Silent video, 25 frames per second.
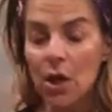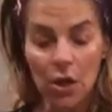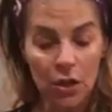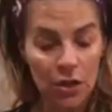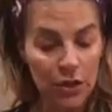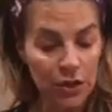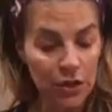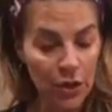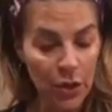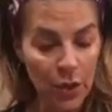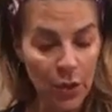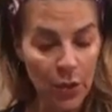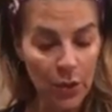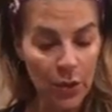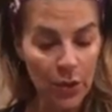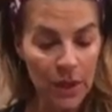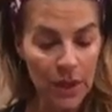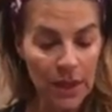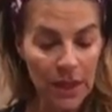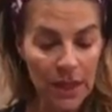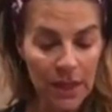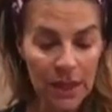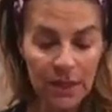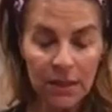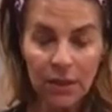So
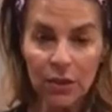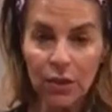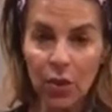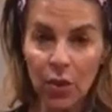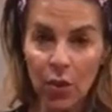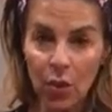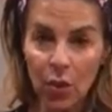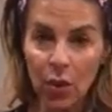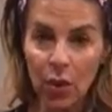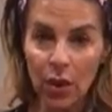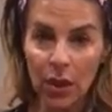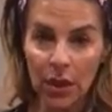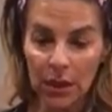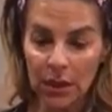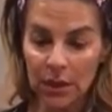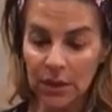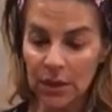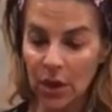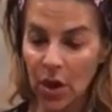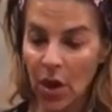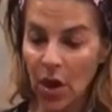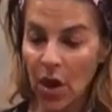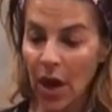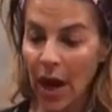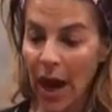these gourds
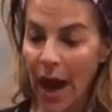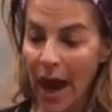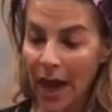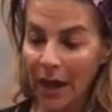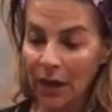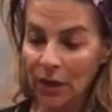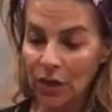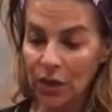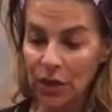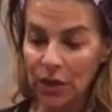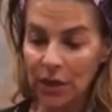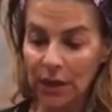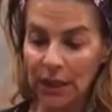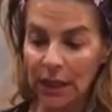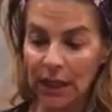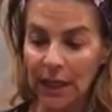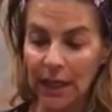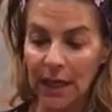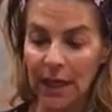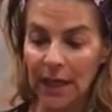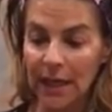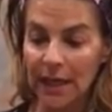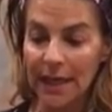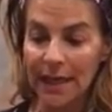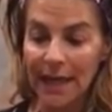are
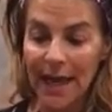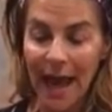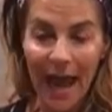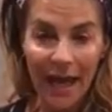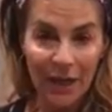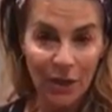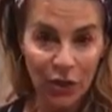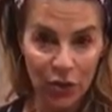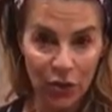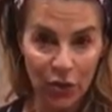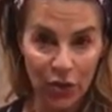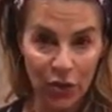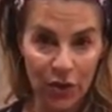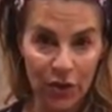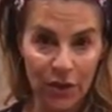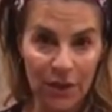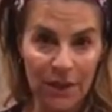actually natural.